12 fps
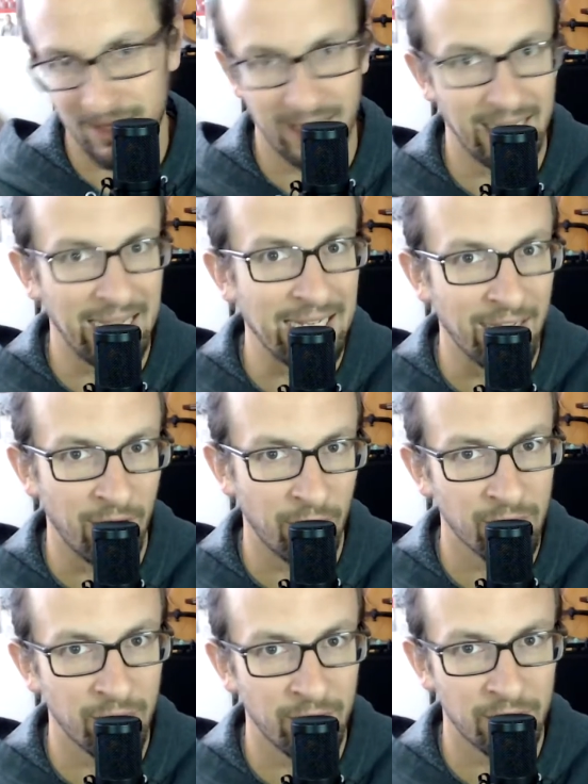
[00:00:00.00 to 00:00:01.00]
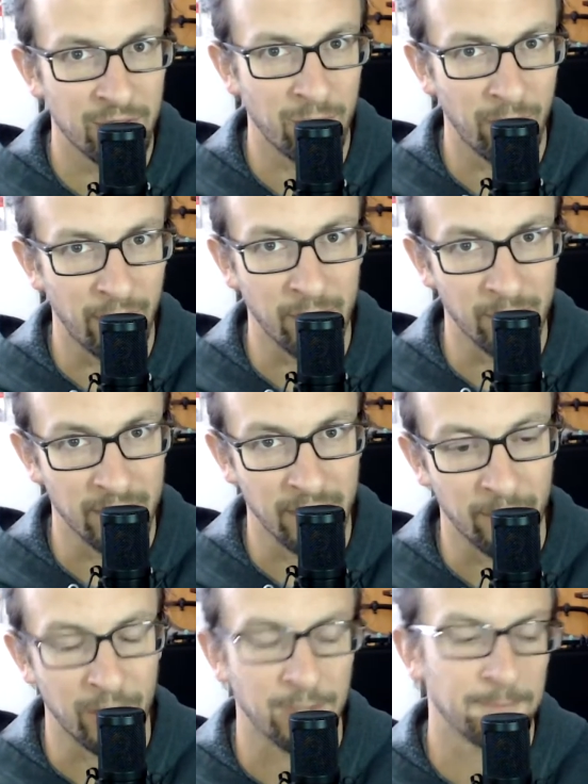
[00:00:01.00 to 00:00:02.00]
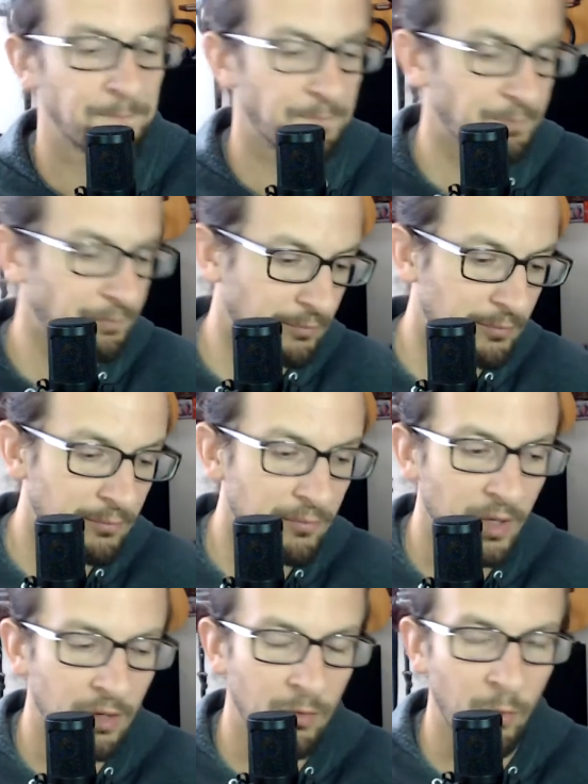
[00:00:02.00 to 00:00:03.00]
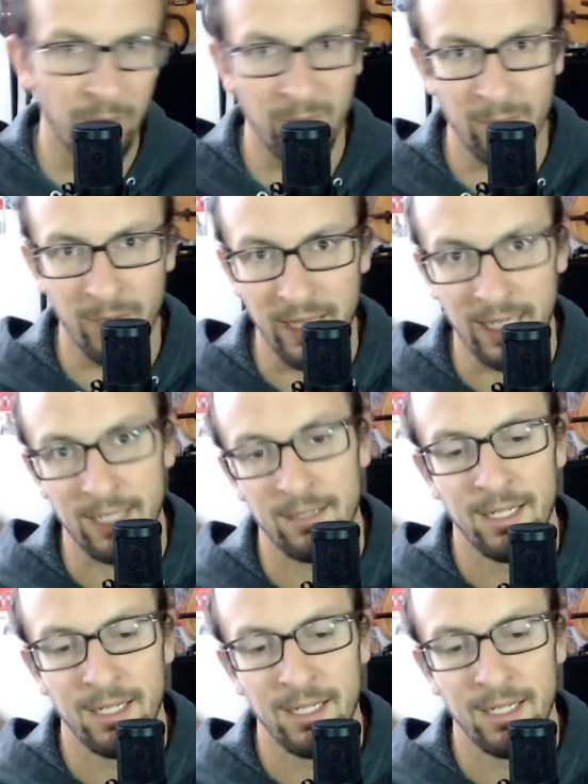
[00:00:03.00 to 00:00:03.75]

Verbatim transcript: And I also think she is 100% wrong. What I mean by that,